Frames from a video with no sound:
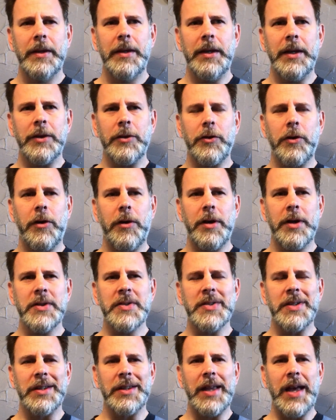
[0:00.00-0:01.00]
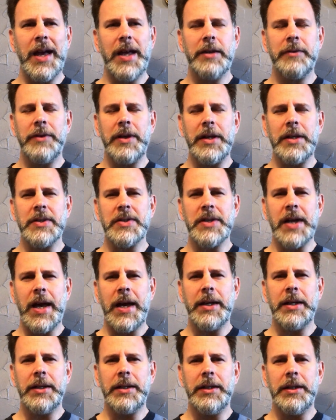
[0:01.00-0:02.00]
it caused a lot of
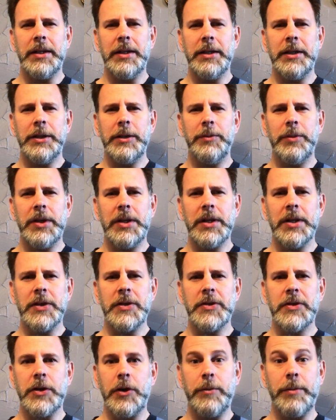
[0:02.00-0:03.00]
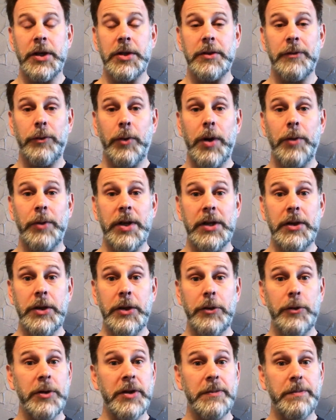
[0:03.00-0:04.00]
anxiety because so much of what we
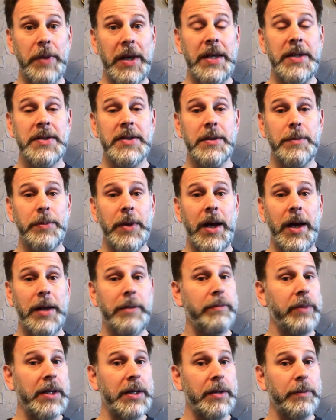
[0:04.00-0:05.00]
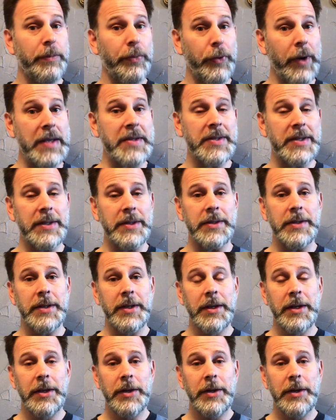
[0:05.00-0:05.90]
do is based upon being present